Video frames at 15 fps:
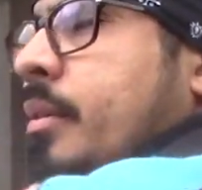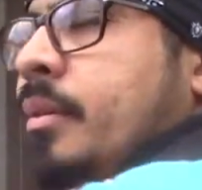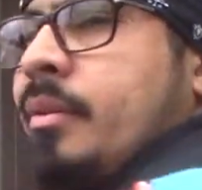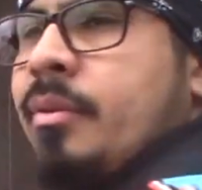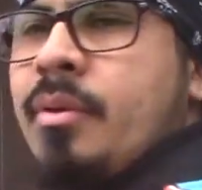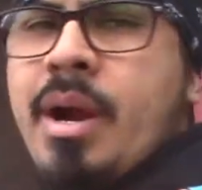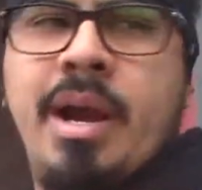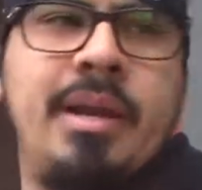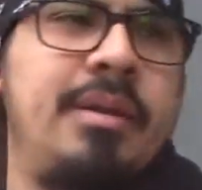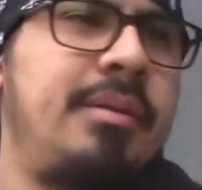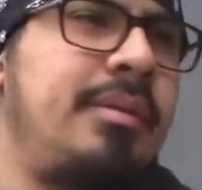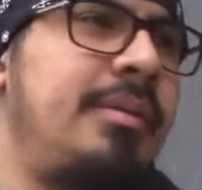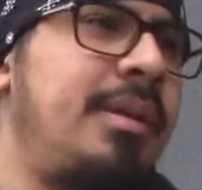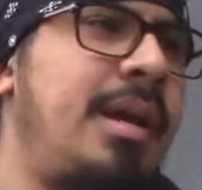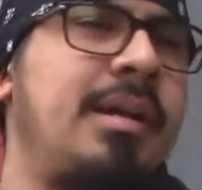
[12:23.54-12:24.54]
right?
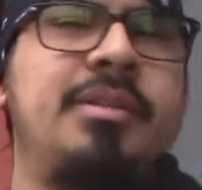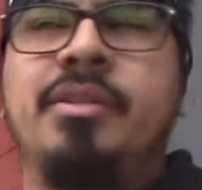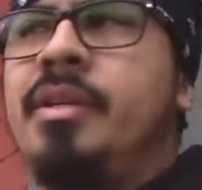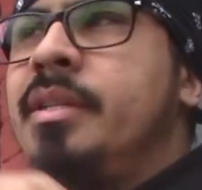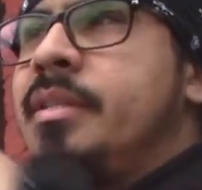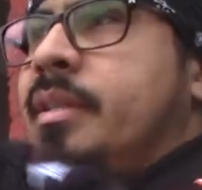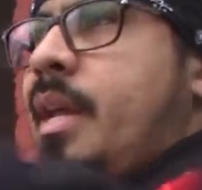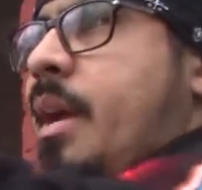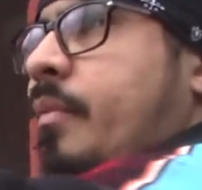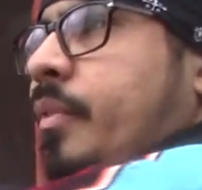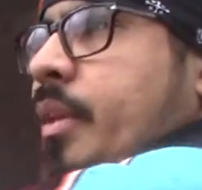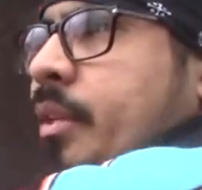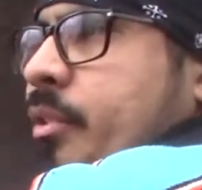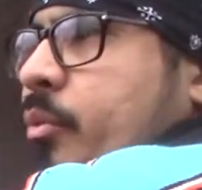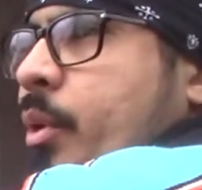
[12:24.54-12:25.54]
Yeah, to his left
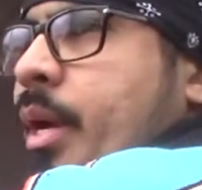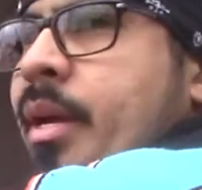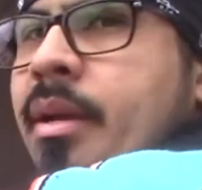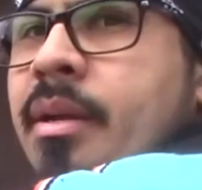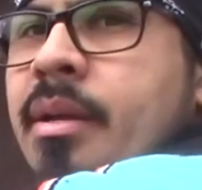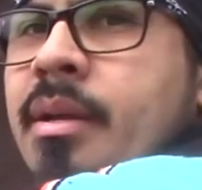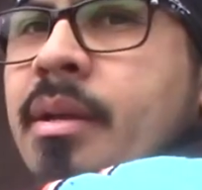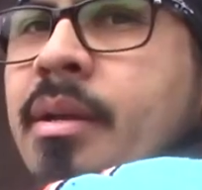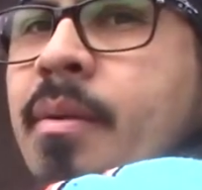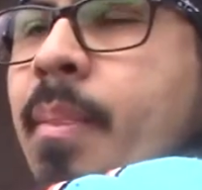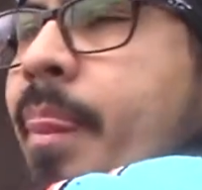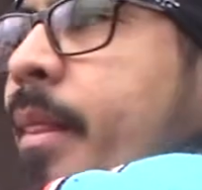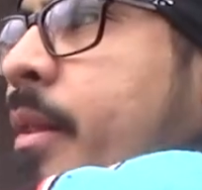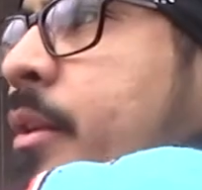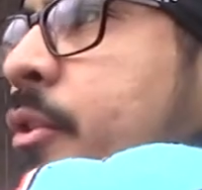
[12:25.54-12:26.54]
this way.
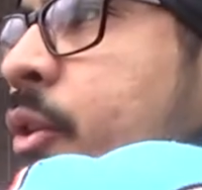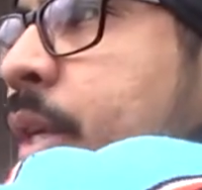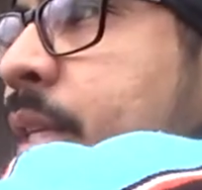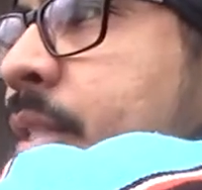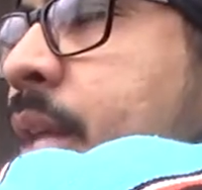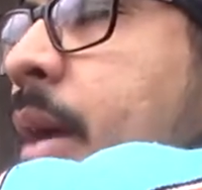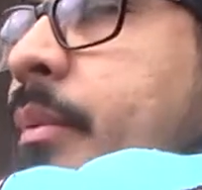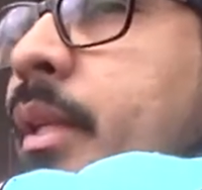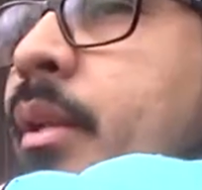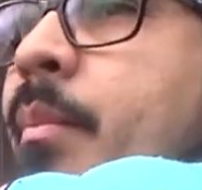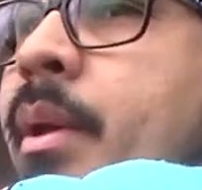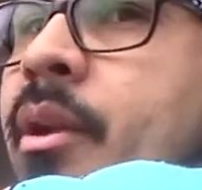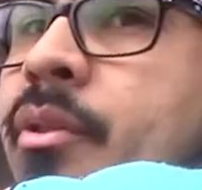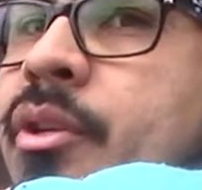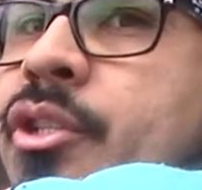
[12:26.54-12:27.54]
So he stopped in the
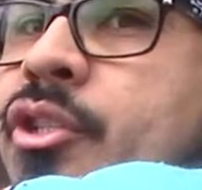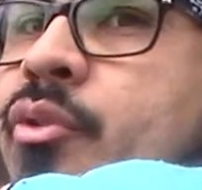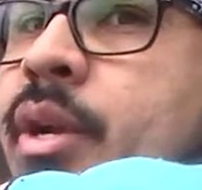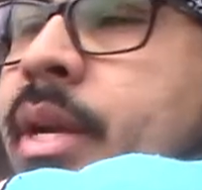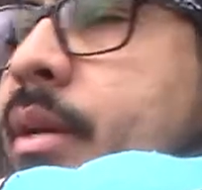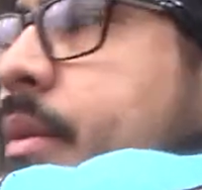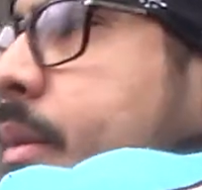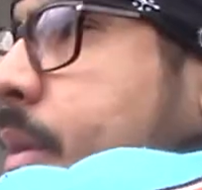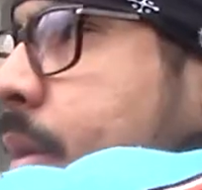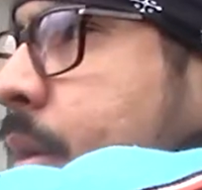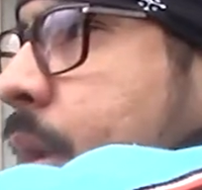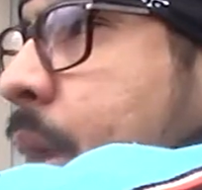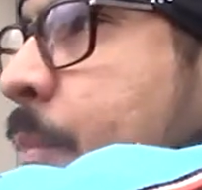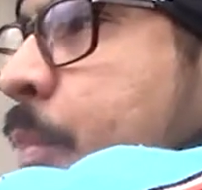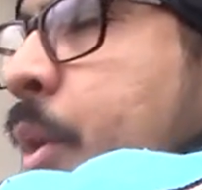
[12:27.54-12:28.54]
middle of the street
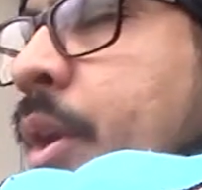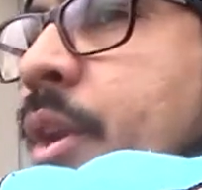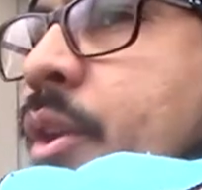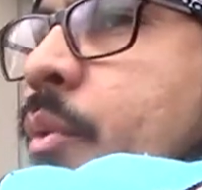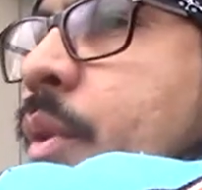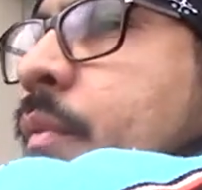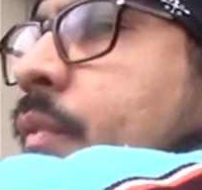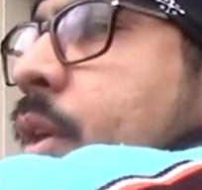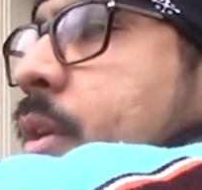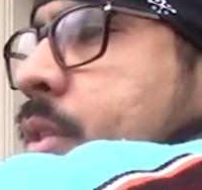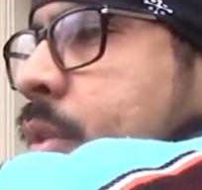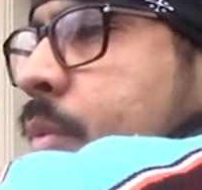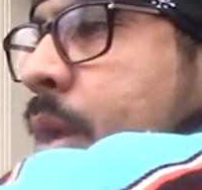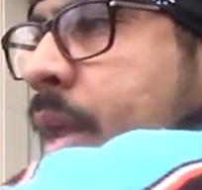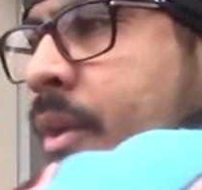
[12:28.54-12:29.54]
and put it in reverse
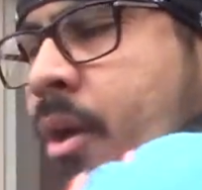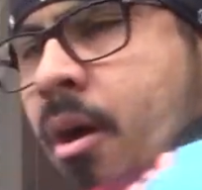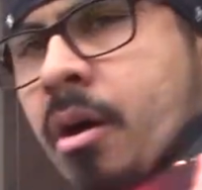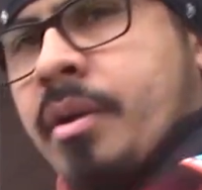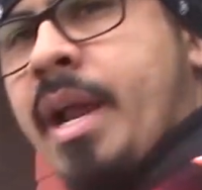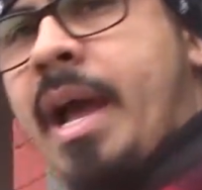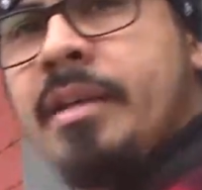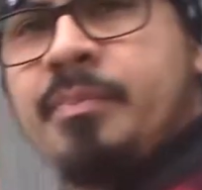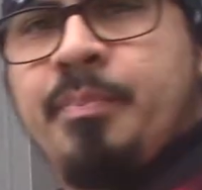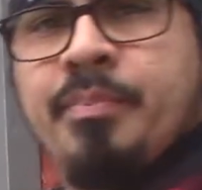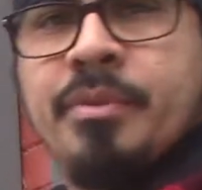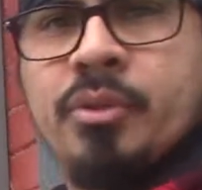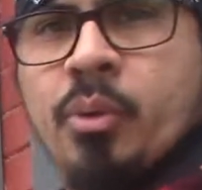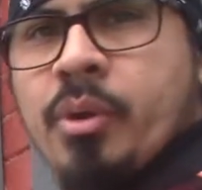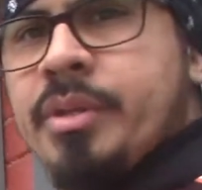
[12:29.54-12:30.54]
and hauled ass
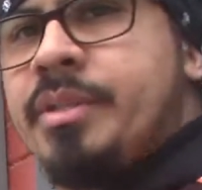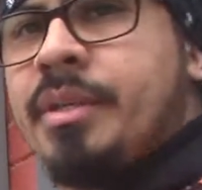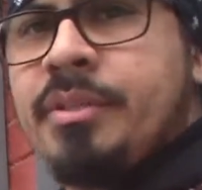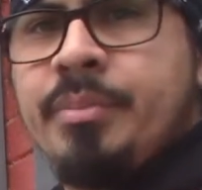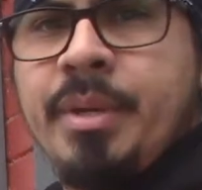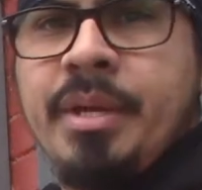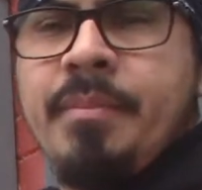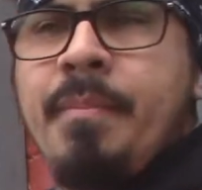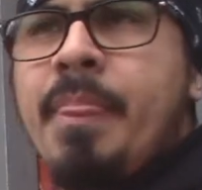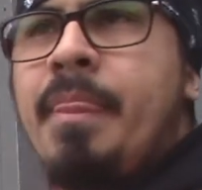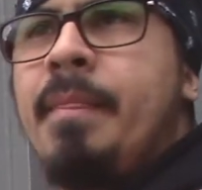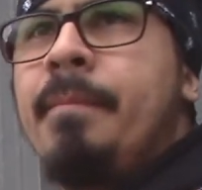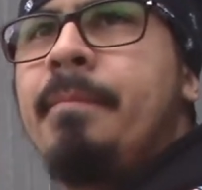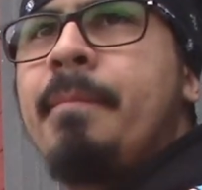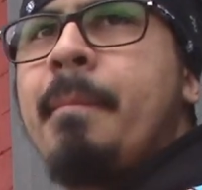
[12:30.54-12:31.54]
towards us, man.
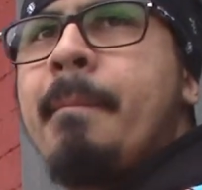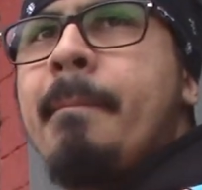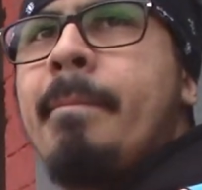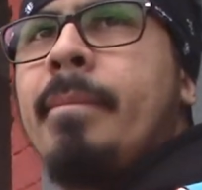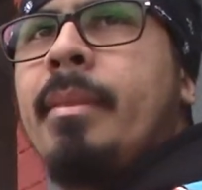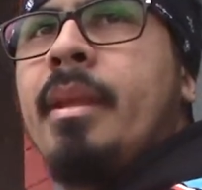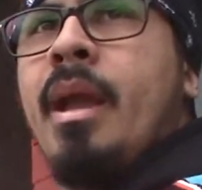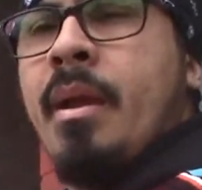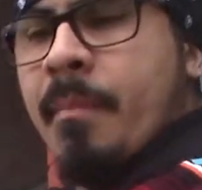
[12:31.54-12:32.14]
And